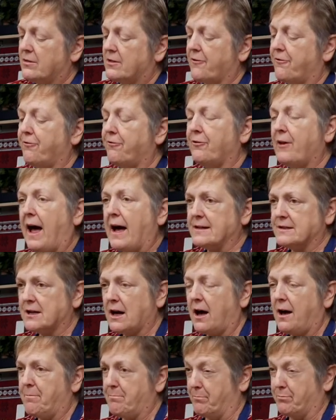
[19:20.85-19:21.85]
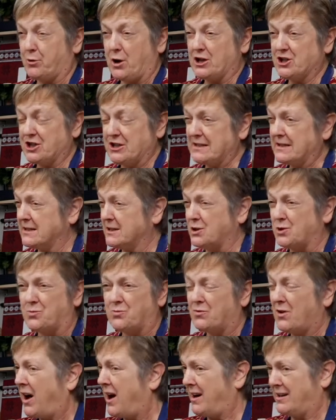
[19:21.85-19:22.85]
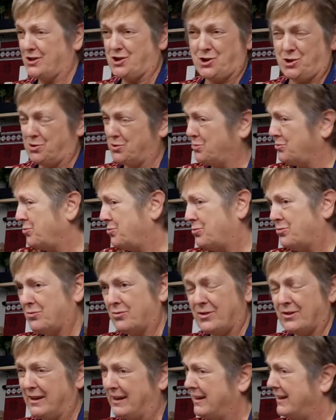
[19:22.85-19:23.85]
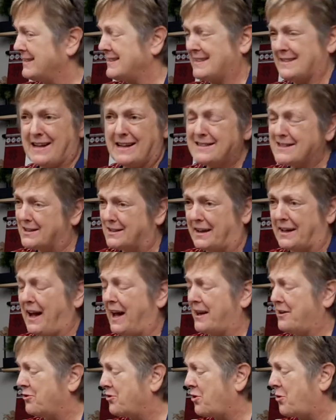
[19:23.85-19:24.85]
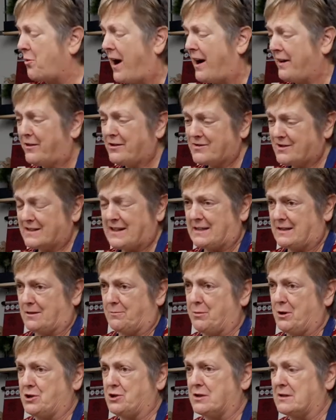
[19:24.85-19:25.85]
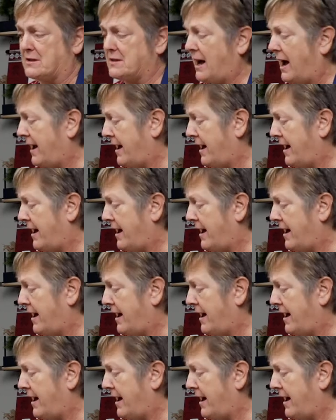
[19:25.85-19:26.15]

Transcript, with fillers: the flat top brushes do not do stenciling. I don't know why they're stencil brushes.